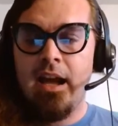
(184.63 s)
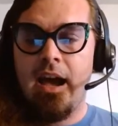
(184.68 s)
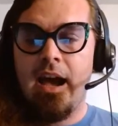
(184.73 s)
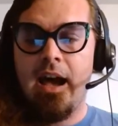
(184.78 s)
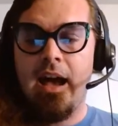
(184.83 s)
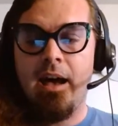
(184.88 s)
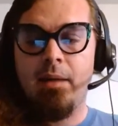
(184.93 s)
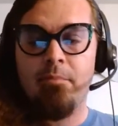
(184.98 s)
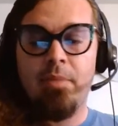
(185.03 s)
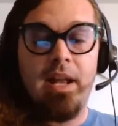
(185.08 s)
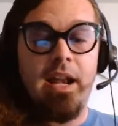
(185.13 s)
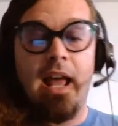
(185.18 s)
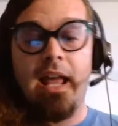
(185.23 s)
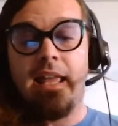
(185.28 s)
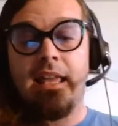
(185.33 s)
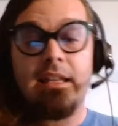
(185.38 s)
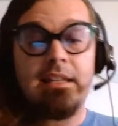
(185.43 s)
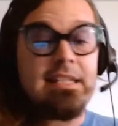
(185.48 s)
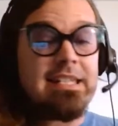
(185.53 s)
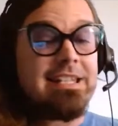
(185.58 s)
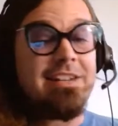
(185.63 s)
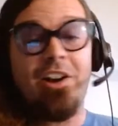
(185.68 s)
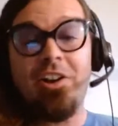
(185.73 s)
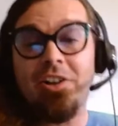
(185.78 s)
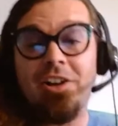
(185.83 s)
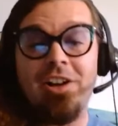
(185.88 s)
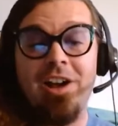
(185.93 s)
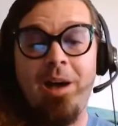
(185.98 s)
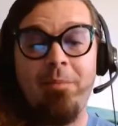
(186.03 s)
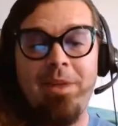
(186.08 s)
But I can see all
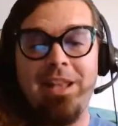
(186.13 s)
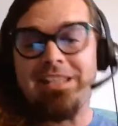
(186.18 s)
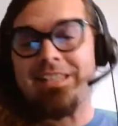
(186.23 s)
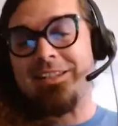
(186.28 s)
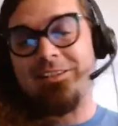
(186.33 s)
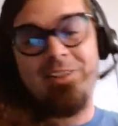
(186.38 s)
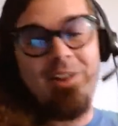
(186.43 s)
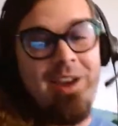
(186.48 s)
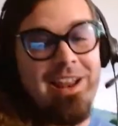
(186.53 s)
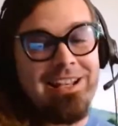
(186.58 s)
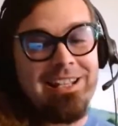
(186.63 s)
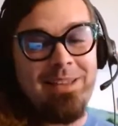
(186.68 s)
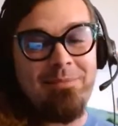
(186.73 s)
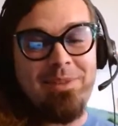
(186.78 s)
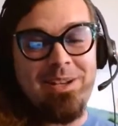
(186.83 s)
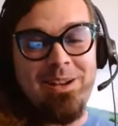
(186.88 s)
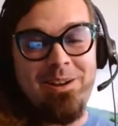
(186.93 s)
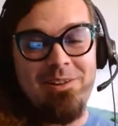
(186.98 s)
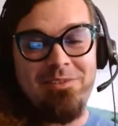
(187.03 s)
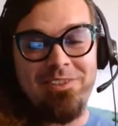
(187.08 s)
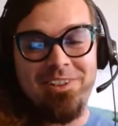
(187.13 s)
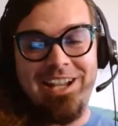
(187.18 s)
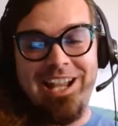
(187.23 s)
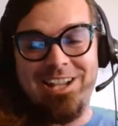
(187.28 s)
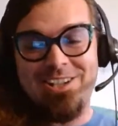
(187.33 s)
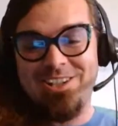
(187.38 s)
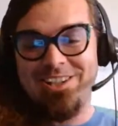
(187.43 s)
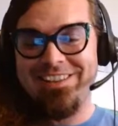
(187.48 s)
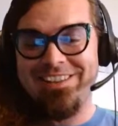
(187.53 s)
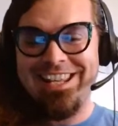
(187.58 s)
your comments, so go ahead and let me know if you're
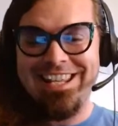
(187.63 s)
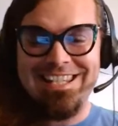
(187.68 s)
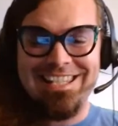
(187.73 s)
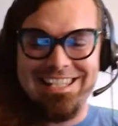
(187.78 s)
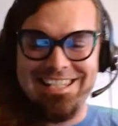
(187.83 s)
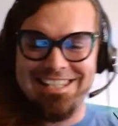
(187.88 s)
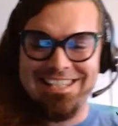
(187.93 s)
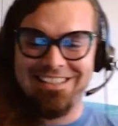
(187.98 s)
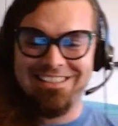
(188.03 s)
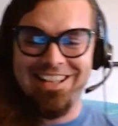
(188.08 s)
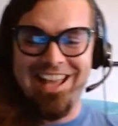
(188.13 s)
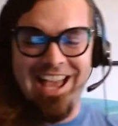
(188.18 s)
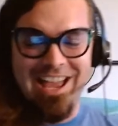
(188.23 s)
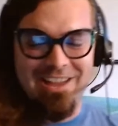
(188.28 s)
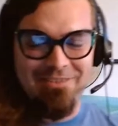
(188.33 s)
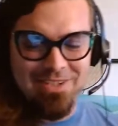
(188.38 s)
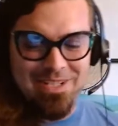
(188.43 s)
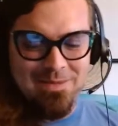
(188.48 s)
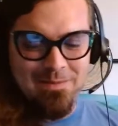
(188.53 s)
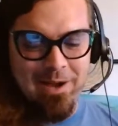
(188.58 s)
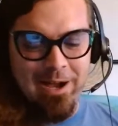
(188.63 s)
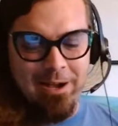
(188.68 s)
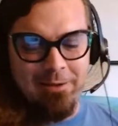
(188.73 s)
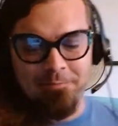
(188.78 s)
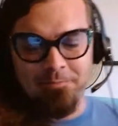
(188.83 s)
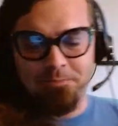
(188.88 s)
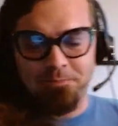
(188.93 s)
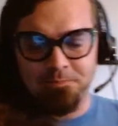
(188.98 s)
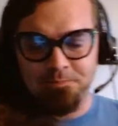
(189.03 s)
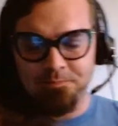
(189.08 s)
catching this live as
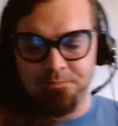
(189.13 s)
well.